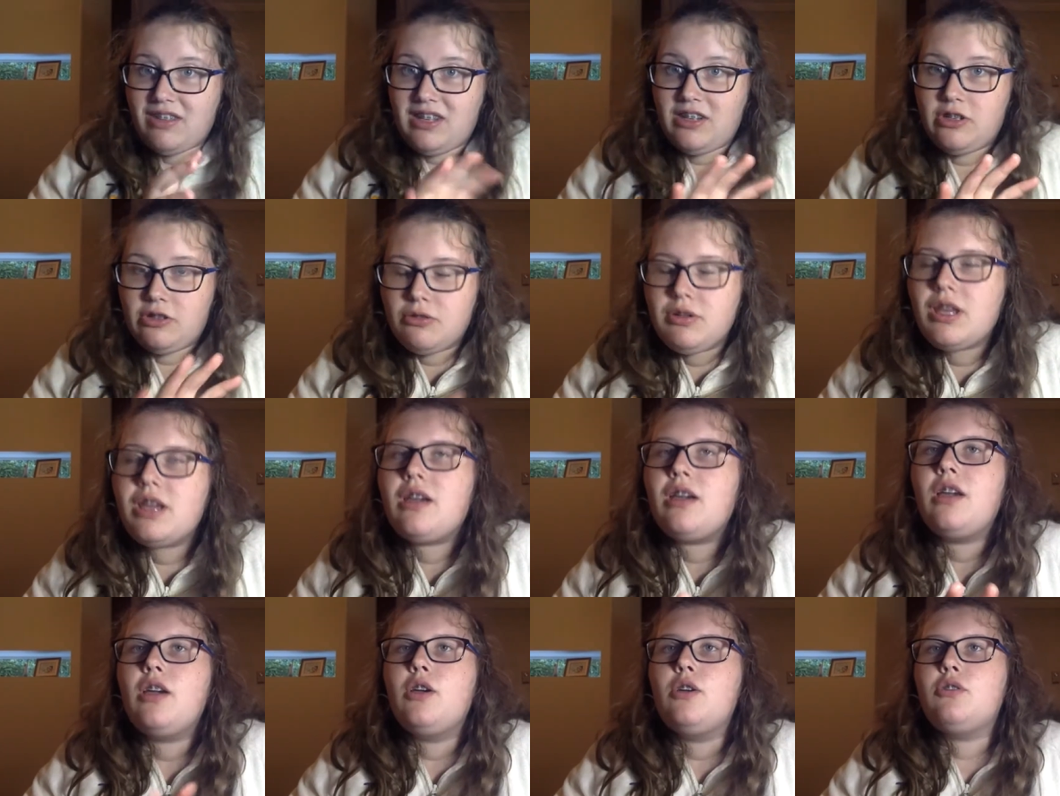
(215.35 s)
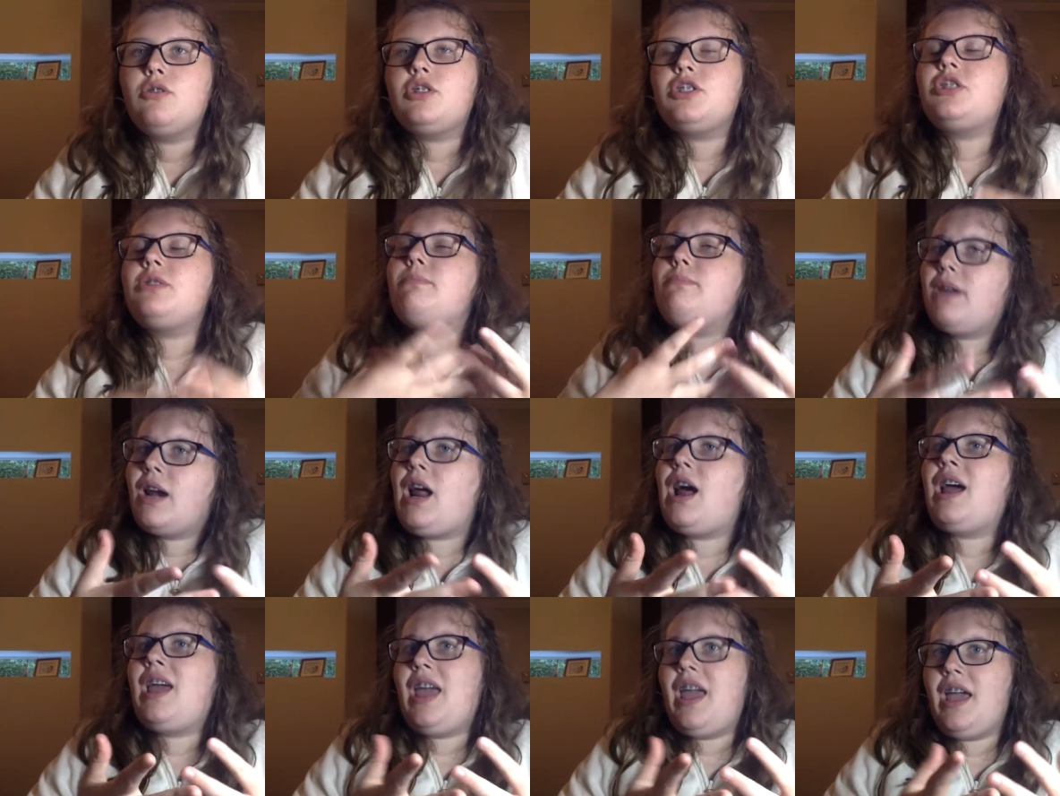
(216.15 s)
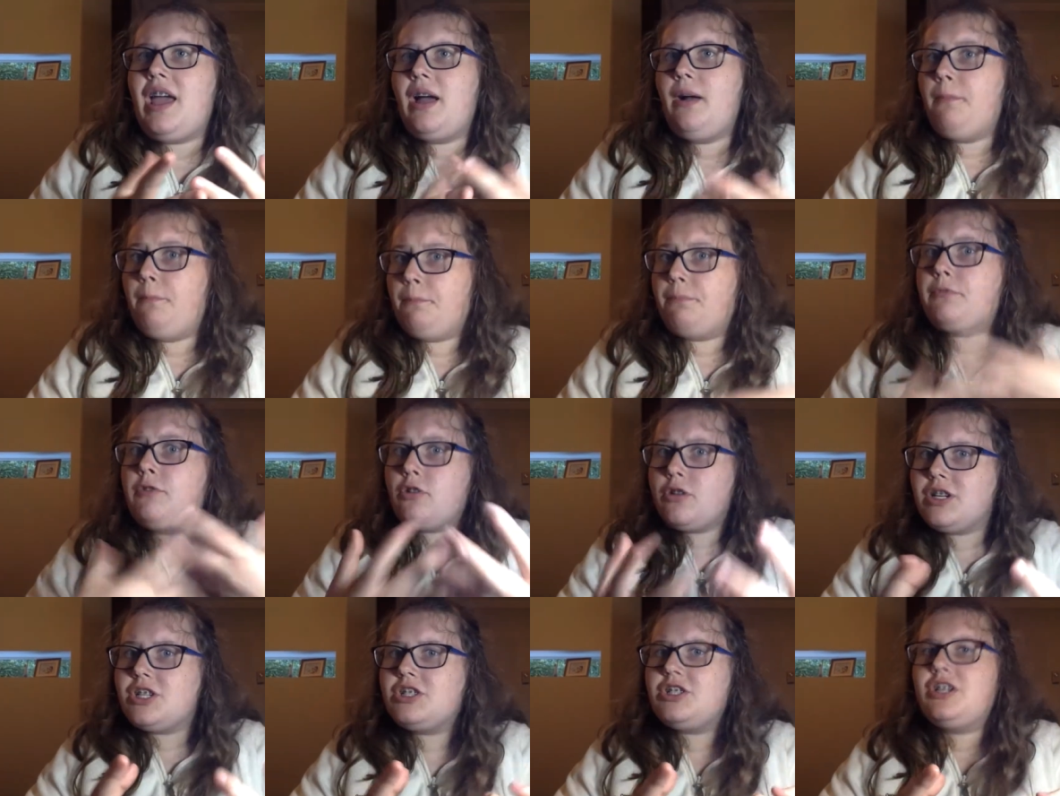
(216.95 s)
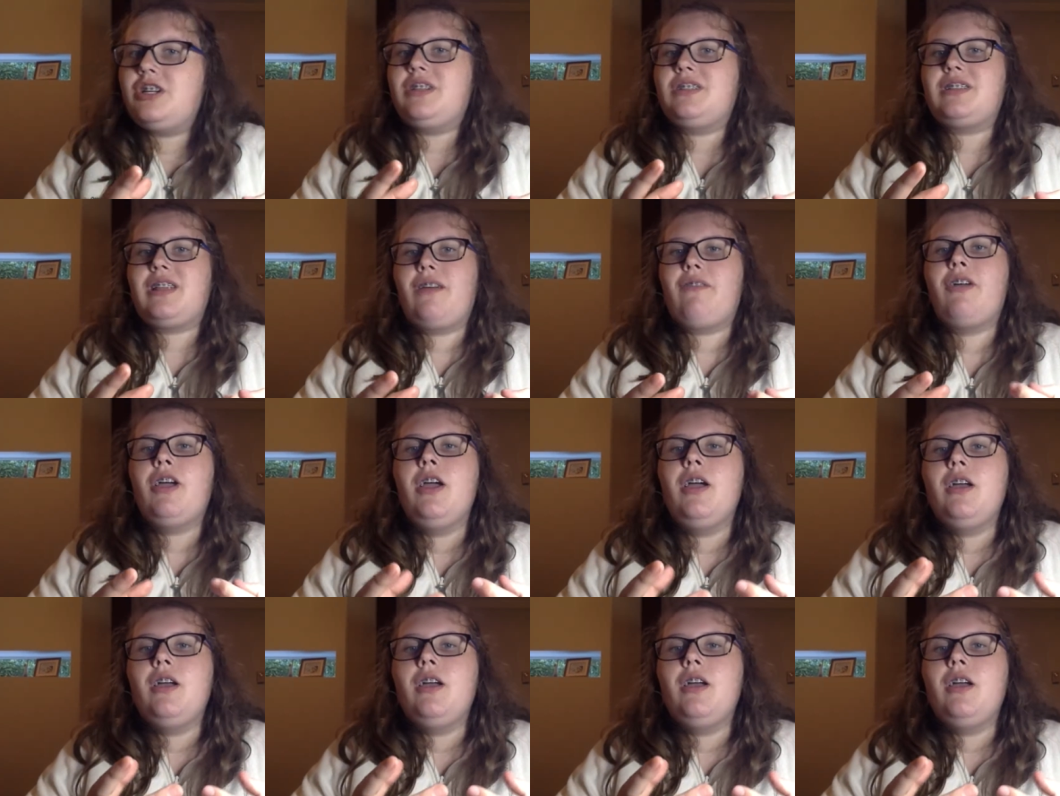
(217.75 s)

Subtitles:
duty Christian, but I am Christian stuff.